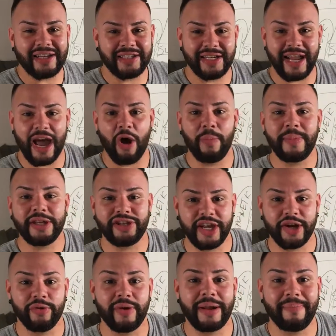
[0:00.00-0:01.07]
actually helped me
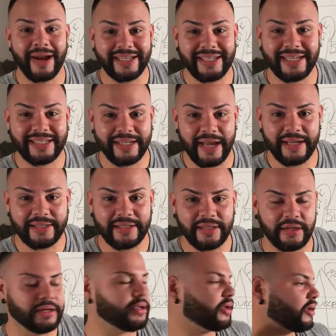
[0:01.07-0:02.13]
generate my
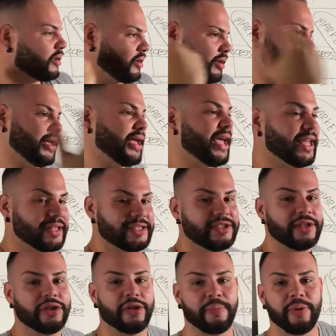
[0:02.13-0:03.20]
success.
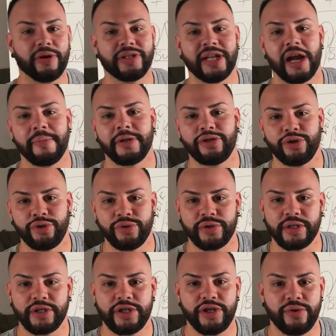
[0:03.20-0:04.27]
It's the person I'm
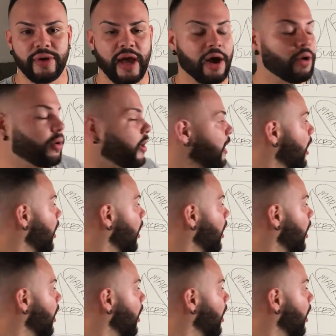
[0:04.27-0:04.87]
introducing to you now.